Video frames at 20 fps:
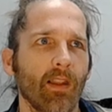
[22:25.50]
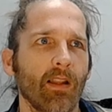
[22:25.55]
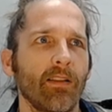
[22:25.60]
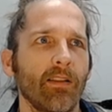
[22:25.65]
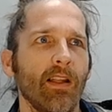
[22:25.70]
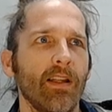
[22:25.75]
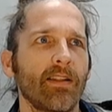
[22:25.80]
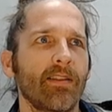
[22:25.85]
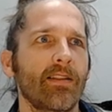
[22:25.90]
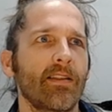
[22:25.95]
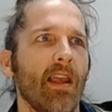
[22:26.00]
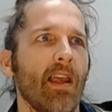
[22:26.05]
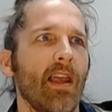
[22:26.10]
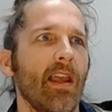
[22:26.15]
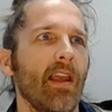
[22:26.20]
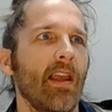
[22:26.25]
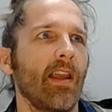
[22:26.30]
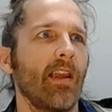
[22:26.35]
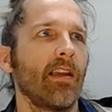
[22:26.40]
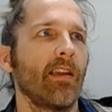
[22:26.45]
Let's
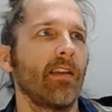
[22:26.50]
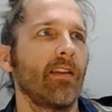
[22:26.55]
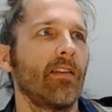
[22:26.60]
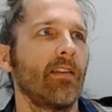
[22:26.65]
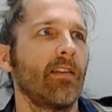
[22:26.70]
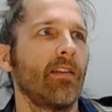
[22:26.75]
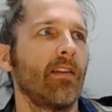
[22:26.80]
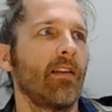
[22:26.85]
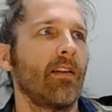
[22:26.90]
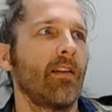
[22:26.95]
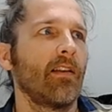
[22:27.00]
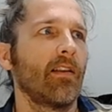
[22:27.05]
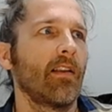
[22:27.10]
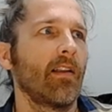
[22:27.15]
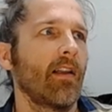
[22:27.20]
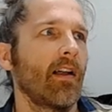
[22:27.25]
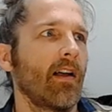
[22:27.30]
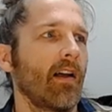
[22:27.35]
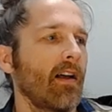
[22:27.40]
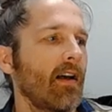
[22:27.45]
say,
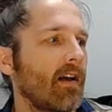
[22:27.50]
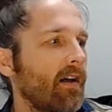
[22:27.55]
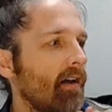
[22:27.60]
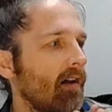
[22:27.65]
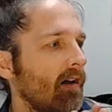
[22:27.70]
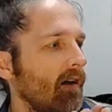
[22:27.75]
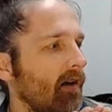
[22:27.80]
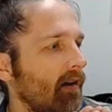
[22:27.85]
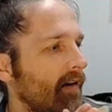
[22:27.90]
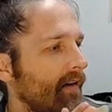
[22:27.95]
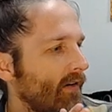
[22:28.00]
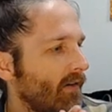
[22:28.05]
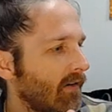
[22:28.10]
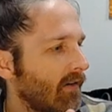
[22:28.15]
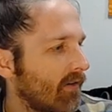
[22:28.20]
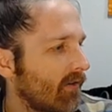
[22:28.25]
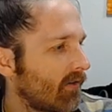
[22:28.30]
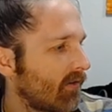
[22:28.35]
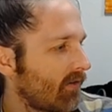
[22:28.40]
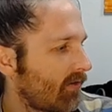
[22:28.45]
I'm
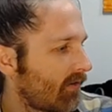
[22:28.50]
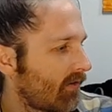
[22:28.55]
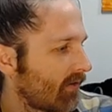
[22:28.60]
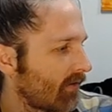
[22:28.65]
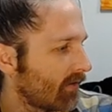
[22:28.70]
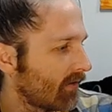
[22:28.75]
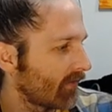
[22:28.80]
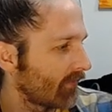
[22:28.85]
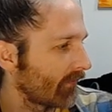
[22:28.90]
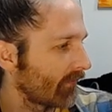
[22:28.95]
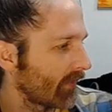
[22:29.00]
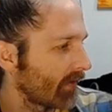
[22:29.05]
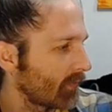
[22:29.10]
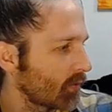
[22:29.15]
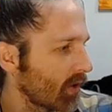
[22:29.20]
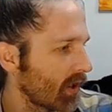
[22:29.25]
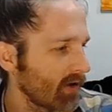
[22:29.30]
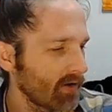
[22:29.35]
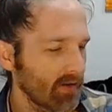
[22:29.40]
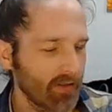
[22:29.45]

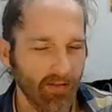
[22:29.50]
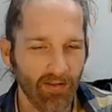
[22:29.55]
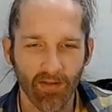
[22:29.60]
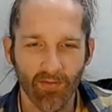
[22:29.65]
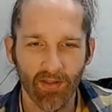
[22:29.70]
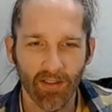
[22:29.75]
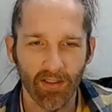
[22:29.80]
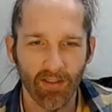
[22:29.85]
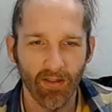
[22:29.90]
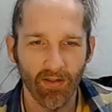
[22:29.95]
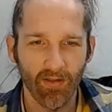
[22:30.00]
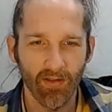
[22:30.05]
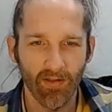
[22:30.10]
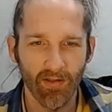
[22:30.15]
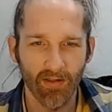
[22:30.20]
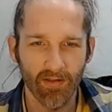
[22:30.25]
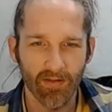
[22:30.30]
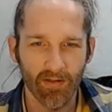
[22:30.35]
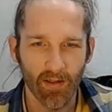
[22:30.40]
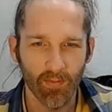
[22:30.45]
trying to think of like a good
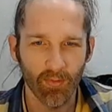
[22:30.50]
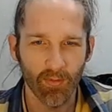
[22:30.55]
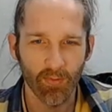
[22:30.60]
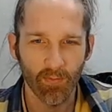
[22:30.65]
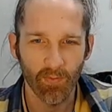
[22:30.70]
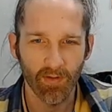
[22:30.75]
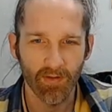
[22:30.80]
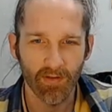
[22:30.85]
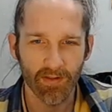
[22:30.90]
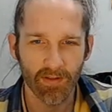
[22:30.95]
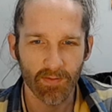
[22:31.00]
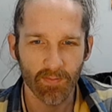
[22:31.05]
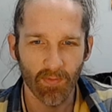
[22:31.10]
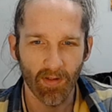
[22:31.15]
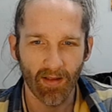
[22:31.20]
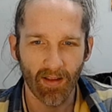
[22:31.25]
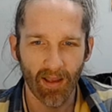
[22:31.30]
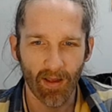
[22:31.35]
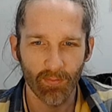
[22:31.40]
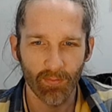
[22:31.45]
example where this
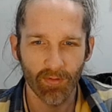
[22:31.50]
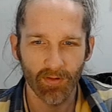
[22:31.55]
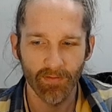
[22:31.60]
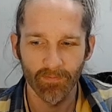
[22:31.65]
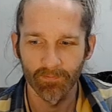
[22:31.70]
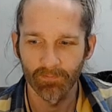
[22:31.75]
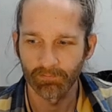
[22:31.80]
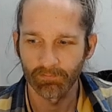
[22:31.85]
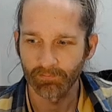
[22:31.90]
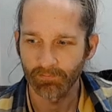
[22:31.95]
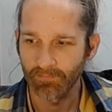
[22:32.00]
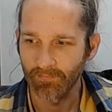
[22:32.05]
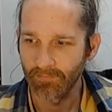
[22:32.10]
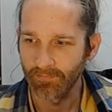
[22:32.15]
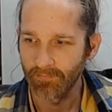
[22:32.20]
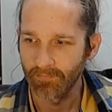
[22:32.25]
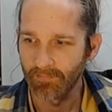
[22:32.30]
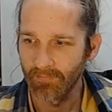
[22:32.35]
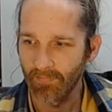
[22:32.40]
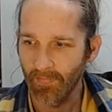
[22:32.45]
might happen.
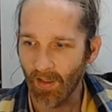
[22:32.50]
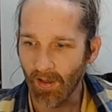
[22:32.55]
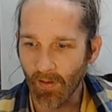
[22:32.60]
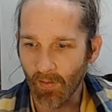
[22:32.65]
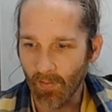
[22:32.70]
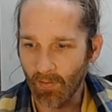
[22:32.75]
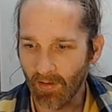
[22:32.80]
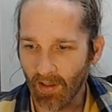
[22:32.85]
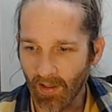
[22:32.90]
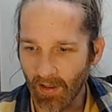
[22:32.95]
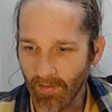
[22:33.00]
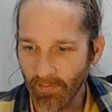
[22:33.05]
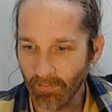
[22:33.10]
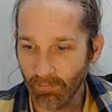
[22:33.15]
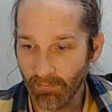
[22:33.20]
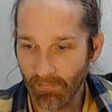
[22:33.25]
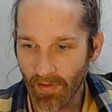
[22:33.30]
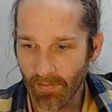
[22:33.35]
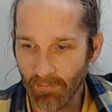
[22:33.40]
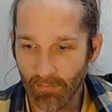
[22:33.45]
Oh,
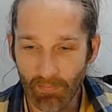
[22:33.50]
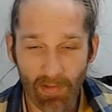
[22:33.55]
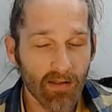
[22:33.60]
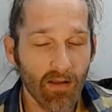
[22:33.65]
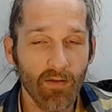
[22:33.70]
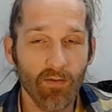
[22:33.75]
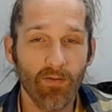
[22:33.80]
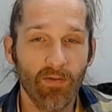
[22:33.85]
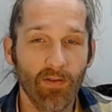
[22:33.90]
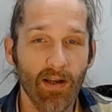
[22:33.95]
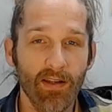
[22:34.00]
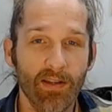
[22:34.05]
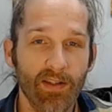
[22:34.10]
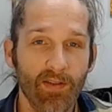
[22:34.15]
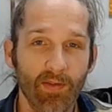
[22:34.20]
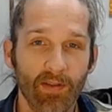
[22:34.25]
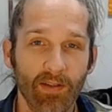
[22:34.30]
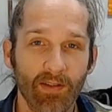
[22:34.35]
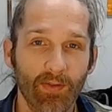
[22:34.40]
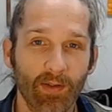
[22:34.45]
making friends
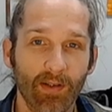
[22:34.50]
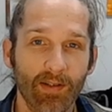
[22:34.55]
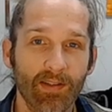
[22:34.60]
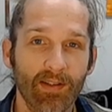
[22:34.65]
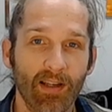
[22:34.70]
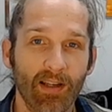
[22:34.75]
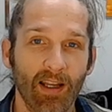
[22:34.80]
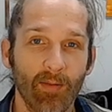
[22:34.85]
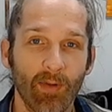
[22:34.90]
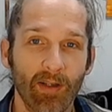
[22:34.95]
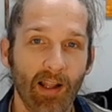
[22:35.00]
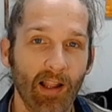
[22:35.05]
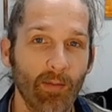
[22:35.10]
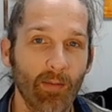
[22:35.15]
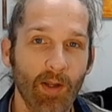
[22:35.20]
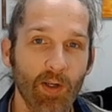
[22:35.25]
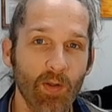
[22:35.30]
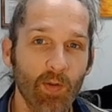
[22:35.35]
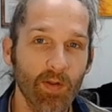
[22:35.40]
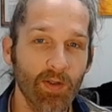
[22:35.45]
for the first time. In
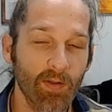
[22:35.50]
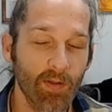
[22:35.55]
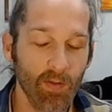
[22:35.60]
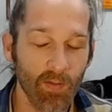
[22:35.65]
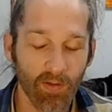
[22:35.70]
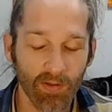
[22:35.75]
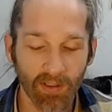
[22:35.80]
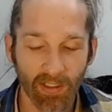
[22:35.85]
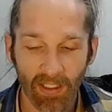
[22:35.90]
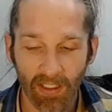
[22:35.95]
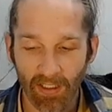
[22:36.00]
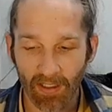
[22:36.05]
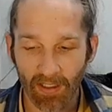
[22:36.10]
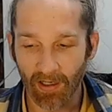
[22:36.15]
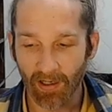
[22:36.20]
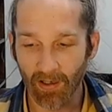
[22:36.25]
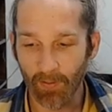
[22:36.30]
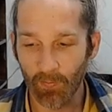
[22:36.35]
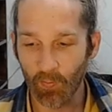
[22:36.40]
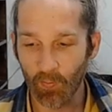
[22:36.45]
elementary school,
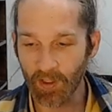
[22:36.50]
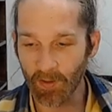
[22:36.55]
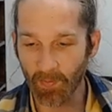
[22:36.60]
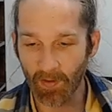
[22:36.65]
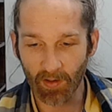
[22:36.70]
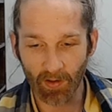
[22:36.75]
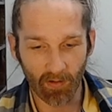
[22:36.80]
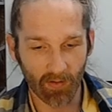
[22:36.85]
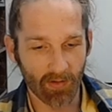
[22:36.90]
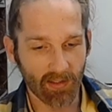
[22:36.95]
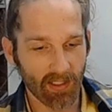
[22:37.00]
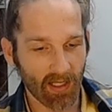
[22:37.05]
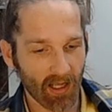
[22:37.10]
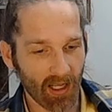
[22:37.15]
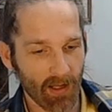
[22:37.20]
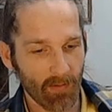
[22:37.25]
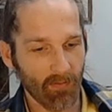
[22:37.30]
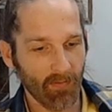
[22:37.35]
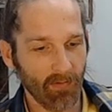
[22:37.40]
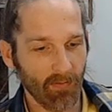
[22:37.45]
we spend all our
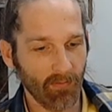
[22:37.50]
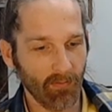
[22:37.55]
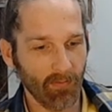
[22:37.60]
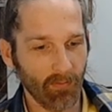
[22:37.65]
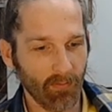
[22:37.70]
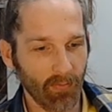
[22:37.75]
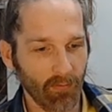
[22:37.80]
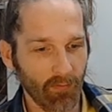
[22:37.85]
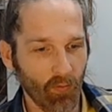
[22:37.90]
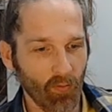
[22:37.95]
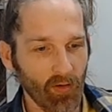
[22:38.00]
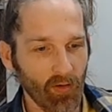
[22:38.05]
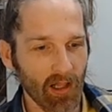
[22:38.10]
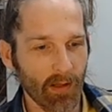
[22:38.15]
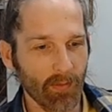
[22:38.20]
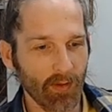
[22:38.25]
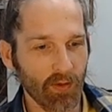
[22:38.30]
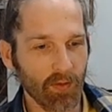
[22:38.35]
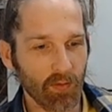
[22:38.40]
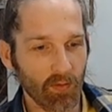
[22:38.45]
time before
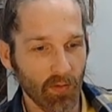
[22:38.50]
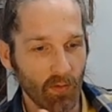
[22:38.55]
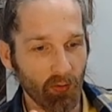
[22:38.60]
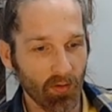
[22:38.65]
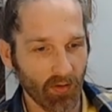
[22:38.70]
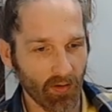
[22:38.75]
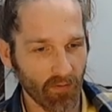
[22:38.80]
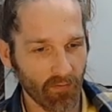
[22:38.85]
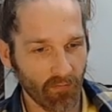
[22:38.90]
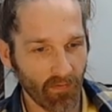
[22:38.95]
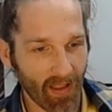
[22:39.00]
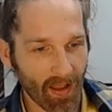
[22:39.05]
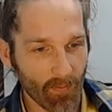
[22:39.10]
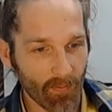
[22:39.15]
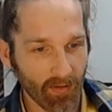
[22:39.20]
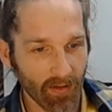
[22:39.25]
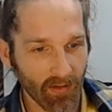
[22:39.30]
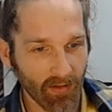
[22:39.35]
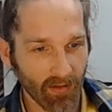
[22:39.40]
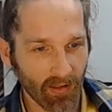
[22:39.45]
elementary school with our
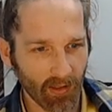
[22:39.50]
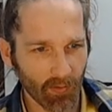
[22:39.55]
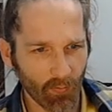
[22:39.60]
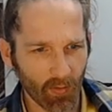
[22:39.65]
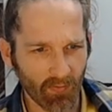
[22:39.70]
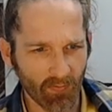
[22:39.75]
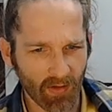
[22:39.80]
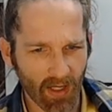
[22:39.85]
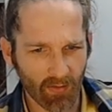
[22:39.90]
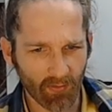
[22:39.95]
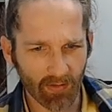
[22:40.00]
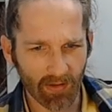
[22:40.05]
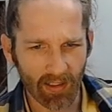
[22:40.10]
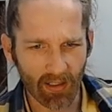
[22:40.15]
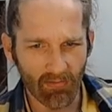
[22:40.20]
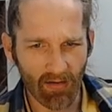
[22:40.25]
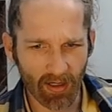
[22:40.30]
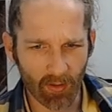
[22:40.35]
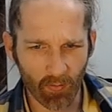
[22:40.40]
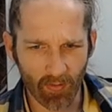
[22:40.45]
family, and we've never
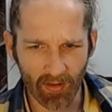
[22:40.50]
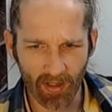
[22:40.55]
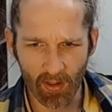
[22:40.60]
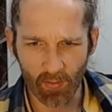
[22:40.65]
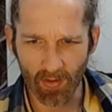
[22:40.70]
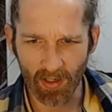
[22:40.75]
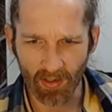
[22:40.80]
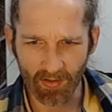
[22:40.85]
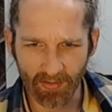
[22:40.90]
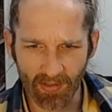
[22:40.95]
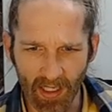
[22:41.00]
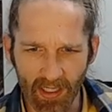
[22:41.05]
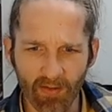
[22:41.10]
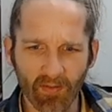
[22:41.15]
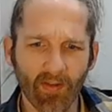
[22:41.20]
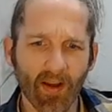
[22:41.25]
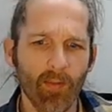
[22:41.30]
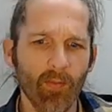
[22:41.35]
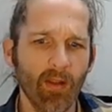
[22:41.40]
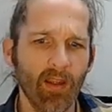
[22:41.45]
interacted with anyone outside our
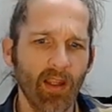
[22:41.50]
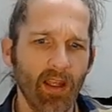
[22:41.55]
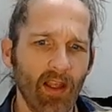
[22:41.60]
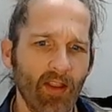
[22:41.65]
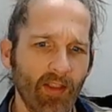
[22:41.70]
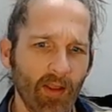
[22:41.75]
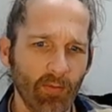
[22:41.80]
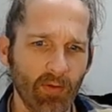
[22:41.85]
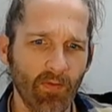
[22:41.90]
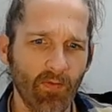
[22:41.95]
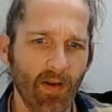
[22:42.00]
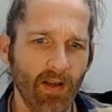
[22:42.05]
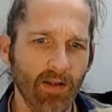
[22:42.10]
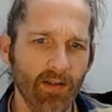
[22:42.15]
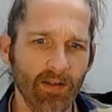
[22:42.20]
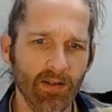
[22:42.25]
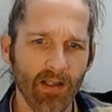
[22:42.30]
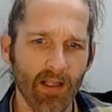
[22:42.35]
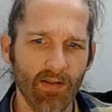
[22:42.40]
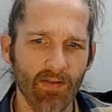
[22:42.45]
family. Then we find
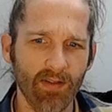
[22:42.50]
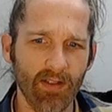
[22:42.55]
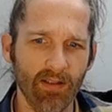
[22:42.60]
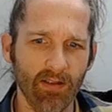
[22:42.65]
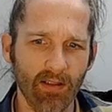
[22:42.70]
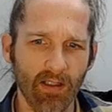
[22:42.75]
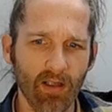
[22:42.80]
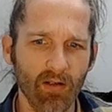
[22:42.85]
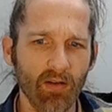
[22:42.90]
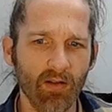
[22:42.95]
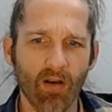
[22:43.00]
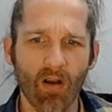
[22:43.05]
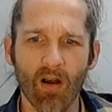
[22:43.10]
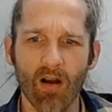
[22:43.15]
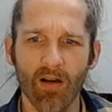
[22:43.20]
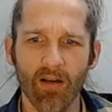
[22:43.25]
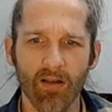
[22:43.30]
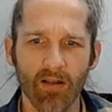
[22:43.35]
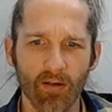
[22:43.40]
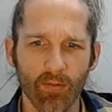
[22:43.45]
ourselves in
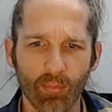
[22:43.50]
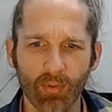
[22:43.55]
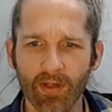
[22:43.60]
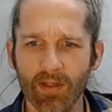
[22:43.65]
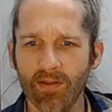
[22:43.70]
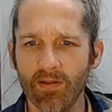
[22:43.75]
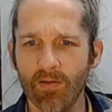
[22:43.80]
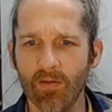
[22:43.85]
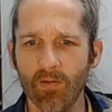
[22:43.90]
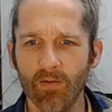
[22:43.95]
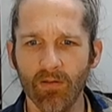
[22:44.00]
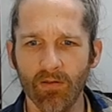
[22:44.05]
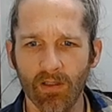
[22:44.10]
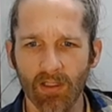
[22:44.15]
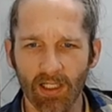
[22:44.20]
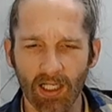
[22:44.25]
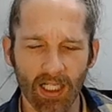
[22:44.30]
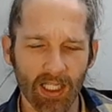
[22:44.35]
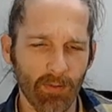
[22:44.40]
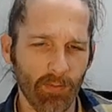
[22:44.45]
kindergarten or preschool,
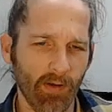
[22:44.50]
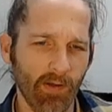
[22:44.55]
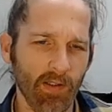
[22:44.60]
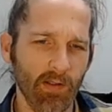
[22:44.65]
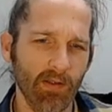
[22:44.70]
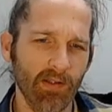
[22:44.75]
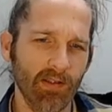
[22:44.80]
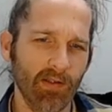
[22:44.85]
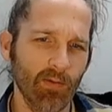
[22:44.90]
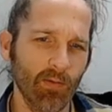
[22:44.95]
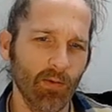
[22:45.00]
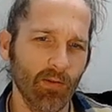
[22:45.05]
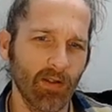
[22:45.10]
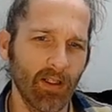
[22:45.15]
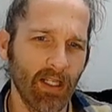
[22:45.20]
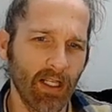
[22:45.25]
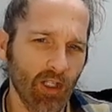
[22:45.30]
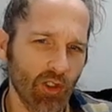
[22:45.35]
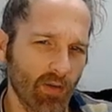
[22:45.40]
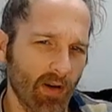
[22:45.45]
elementary school,
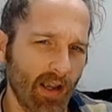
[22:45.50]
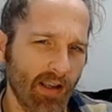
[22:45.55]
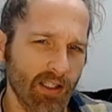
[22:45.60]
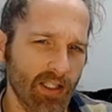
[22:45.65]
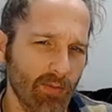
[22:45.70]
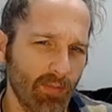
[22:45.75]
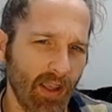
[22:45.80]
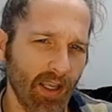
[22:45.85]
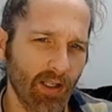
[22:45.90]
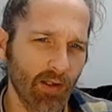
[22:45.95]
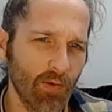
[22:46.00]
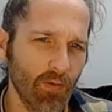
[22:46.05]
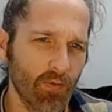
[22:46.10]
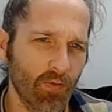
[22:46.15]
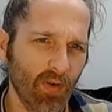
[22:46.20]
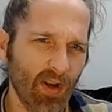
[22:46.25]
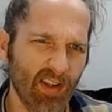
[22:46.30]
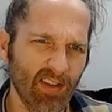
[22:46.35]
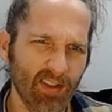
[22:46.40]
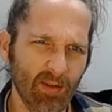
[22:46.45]
trying to make new
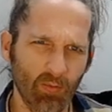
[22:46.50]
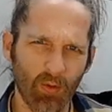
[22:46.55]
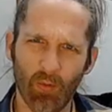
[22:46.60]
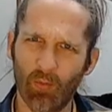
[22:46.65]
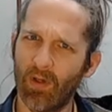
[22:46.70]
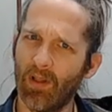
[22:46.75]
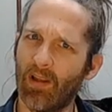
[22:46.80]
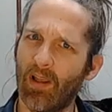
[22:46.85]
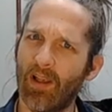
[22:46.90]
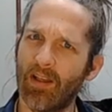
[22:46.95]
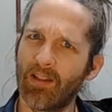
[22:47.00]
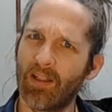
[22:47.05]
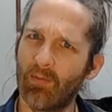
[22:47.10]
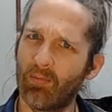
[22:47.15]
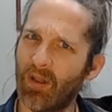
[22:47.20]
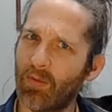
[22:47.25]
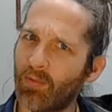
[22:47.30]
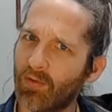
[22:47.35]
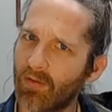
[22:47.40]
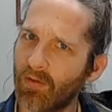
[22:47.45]
friends, and we realize that
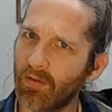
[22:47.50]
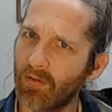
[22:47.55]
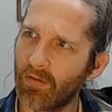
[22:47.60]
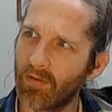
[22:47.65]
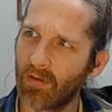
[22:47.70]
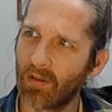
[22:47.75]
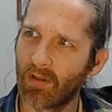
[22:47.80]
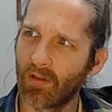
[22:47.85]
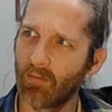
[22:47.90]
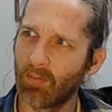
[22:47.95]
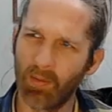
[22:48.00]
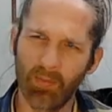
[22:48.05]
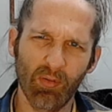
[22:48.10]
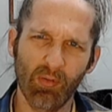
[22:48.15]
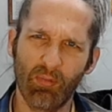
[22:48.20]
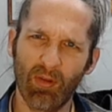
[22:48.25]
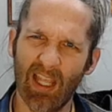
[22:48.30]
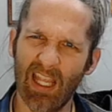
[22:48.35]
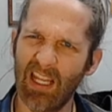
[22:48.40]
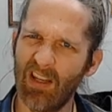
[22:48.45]
people
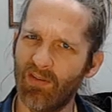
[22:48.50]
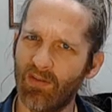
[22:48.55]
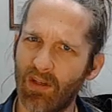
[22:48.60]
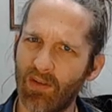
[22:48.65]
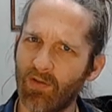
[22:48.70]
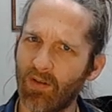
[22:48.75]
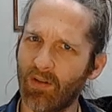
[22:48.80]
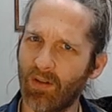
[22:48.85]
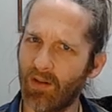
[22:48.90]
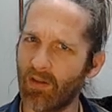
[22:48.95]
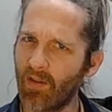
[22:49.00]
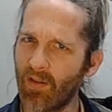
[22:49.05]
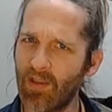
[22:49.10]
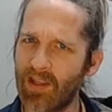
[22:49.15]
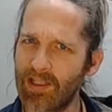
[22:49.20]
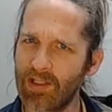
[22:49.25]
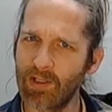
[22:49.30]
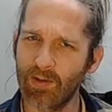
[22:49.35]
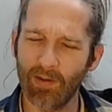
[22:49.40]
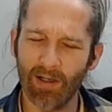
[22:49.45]
behave differently than they
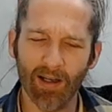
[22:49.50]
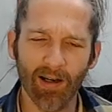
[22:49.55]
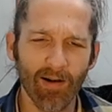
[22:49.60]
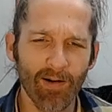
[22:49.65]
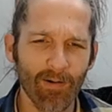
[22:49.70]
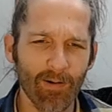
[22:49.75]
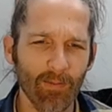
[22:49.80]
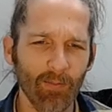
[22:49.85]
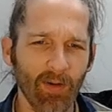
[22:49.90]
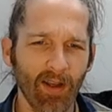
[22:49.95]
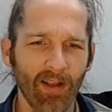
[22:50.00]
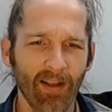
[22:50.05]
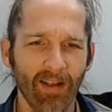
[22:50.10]
do at home.